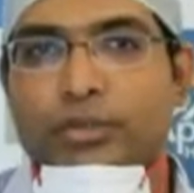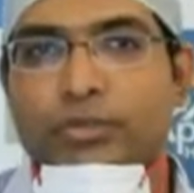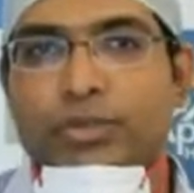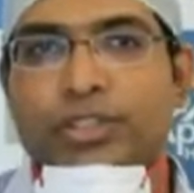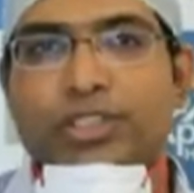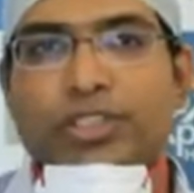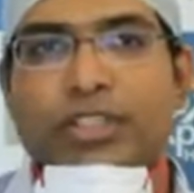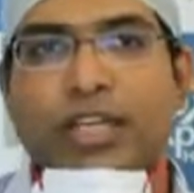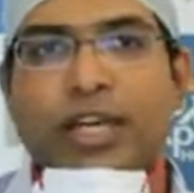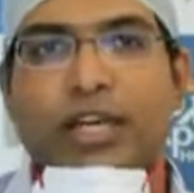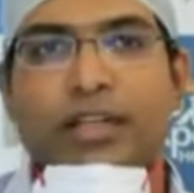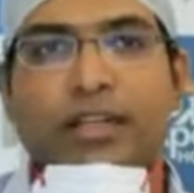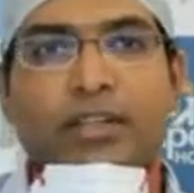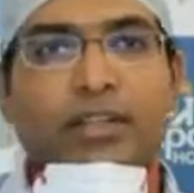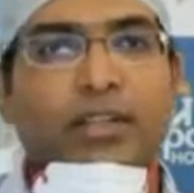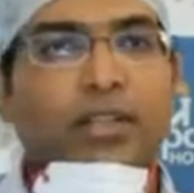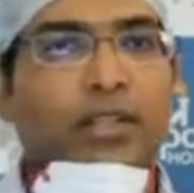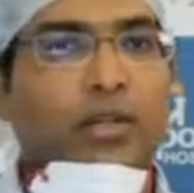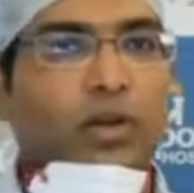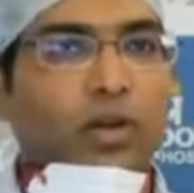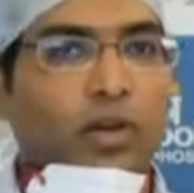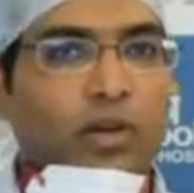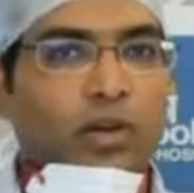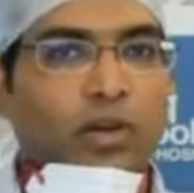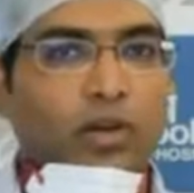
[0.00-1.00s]
We start in the
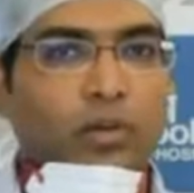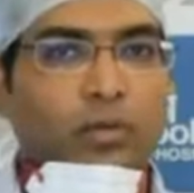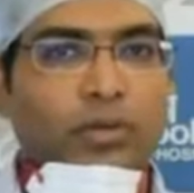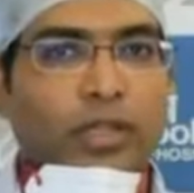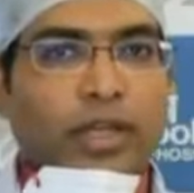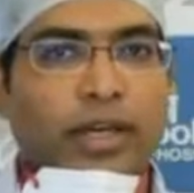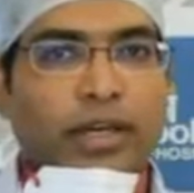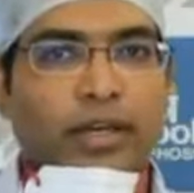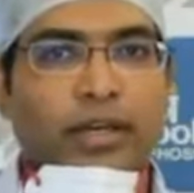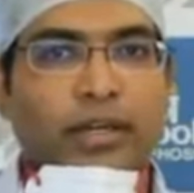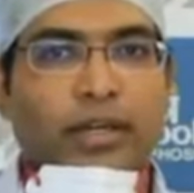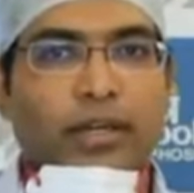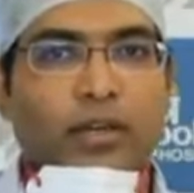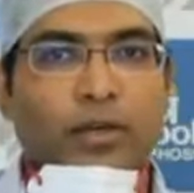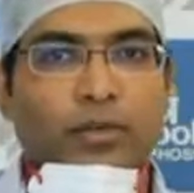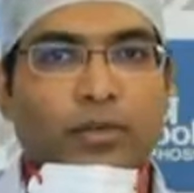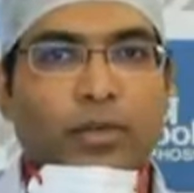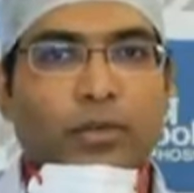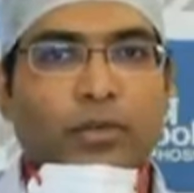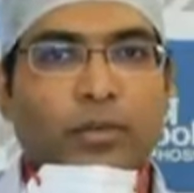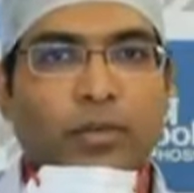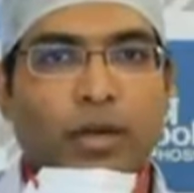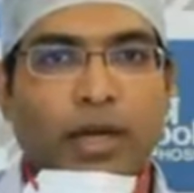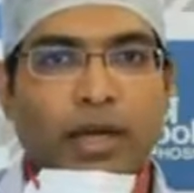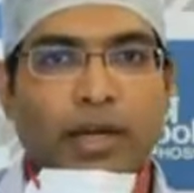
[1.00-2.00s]
corner of the angle of the
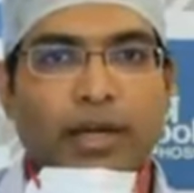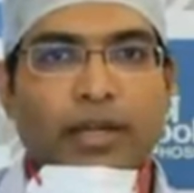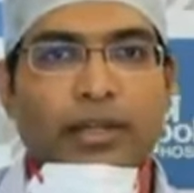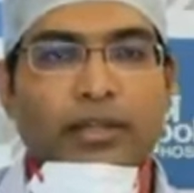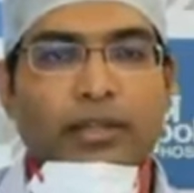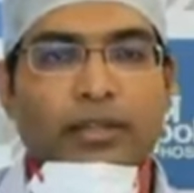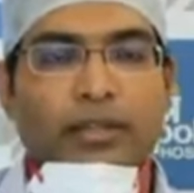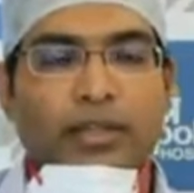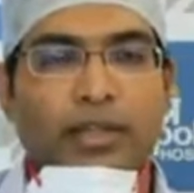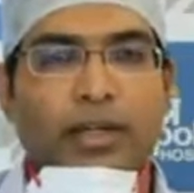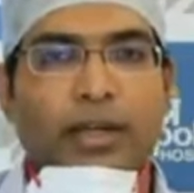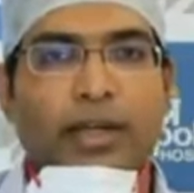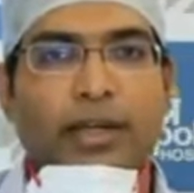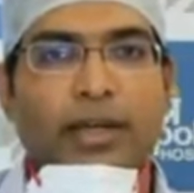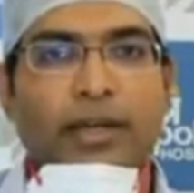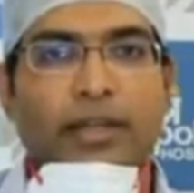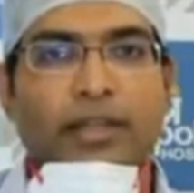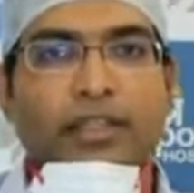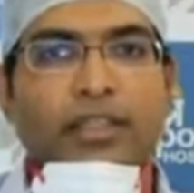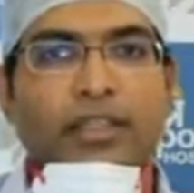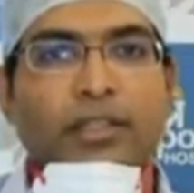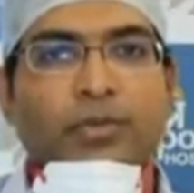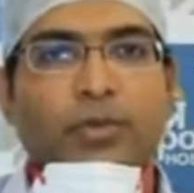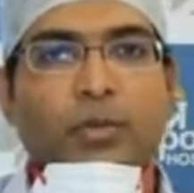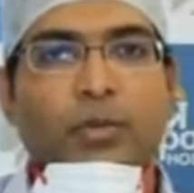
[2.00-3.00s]
eye and
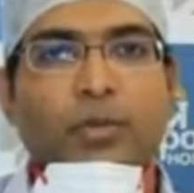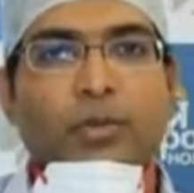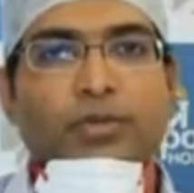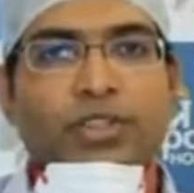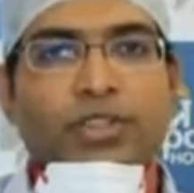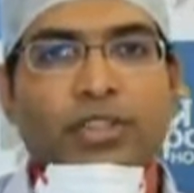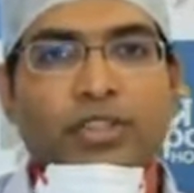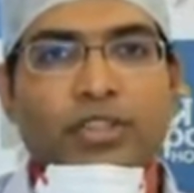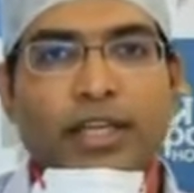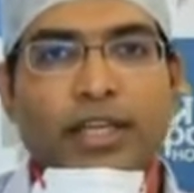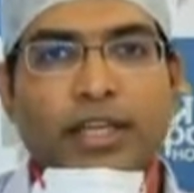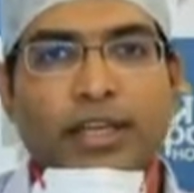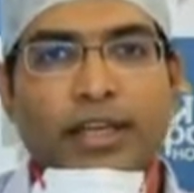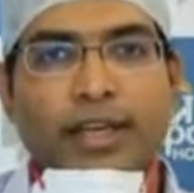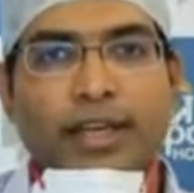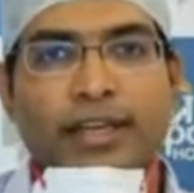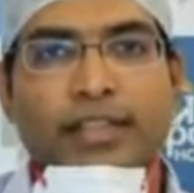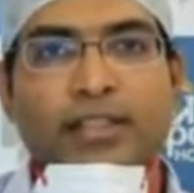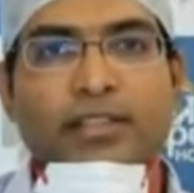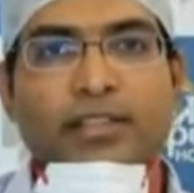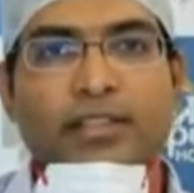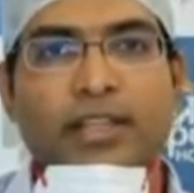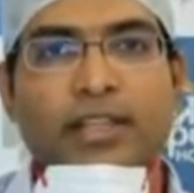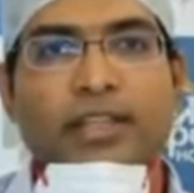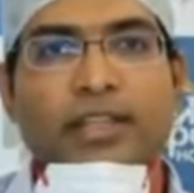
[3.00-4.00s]
in the form of zigzag
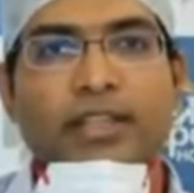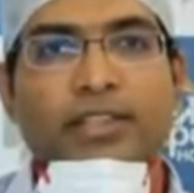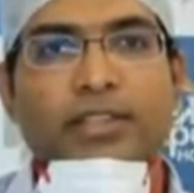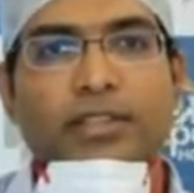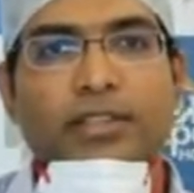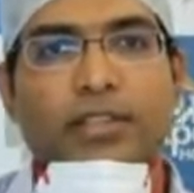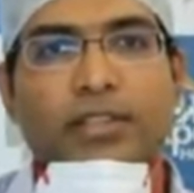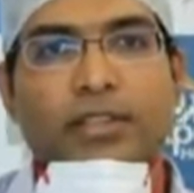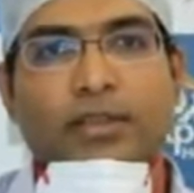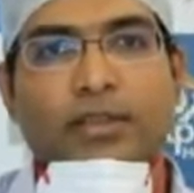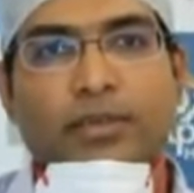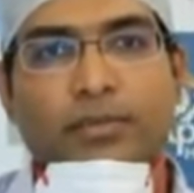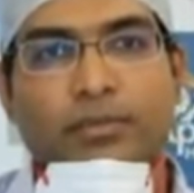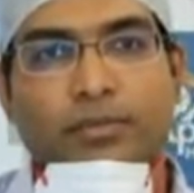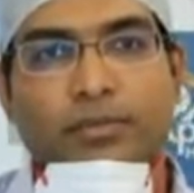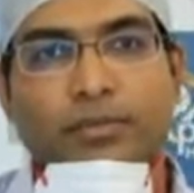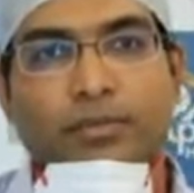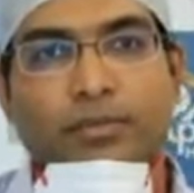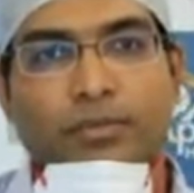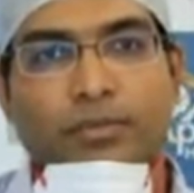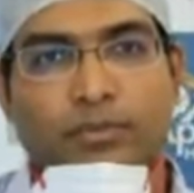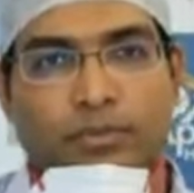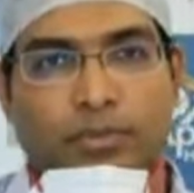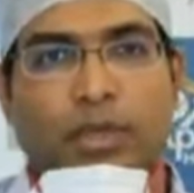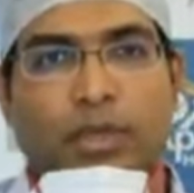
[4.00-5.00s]
lines, and it's
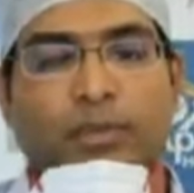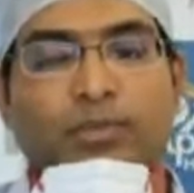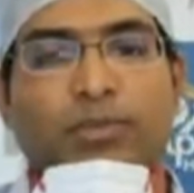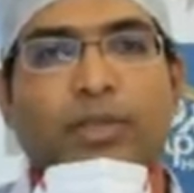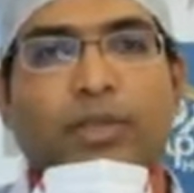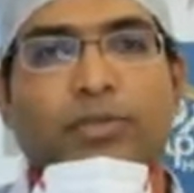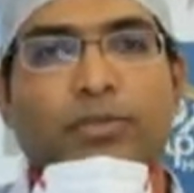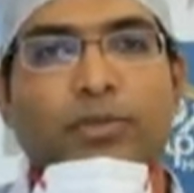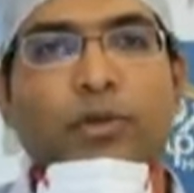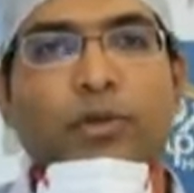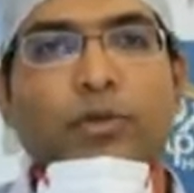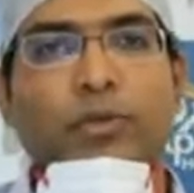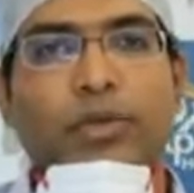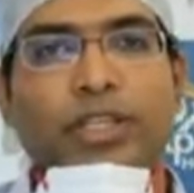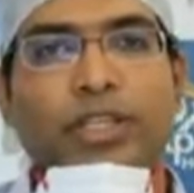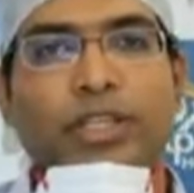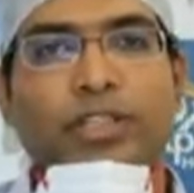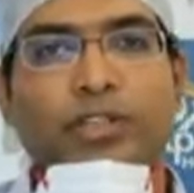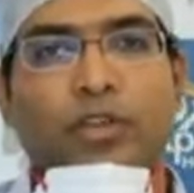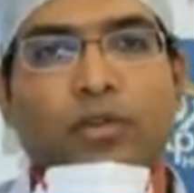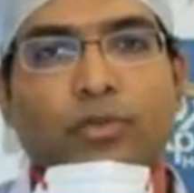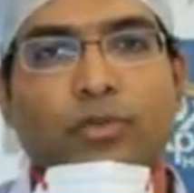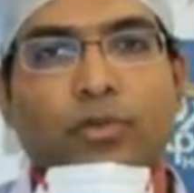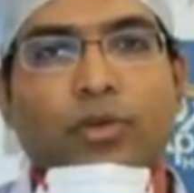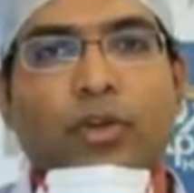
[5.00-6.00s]
after few minutes
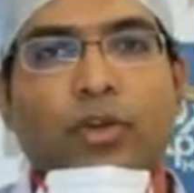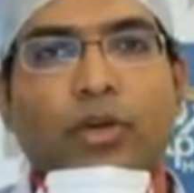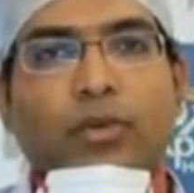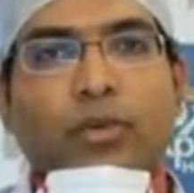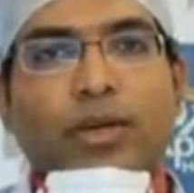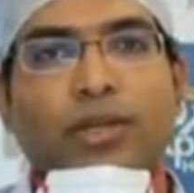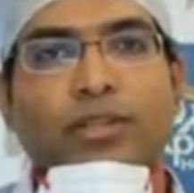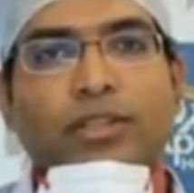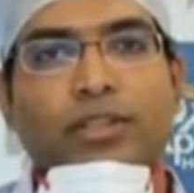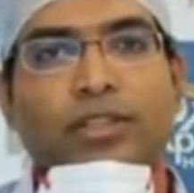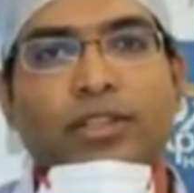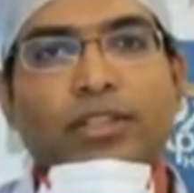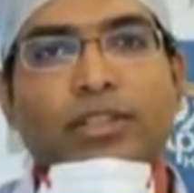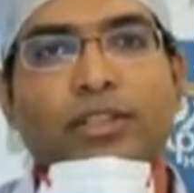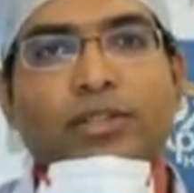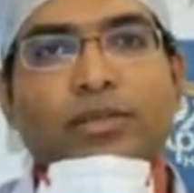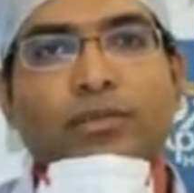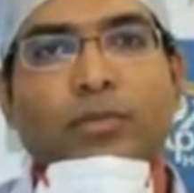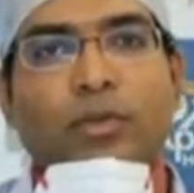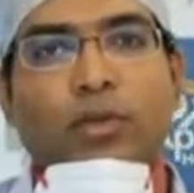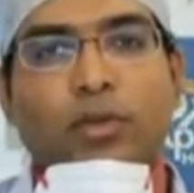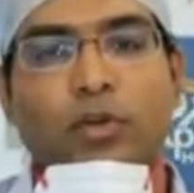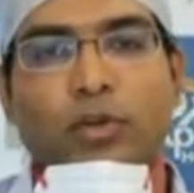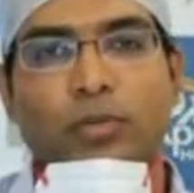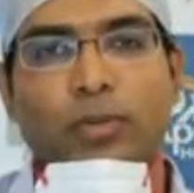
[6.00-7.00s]
or few hours it is
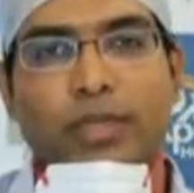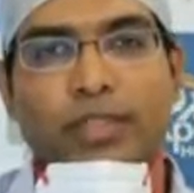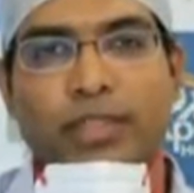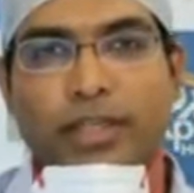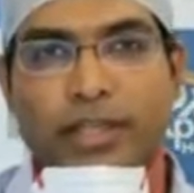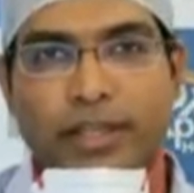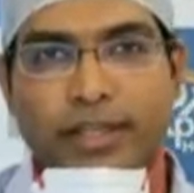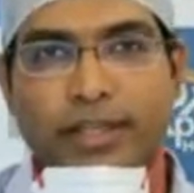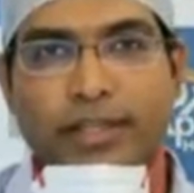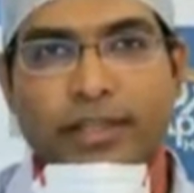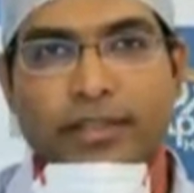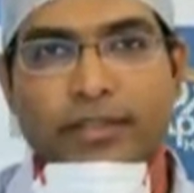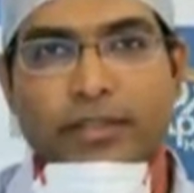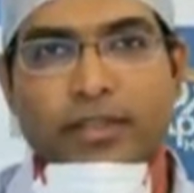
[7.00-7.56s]
followed by the headache.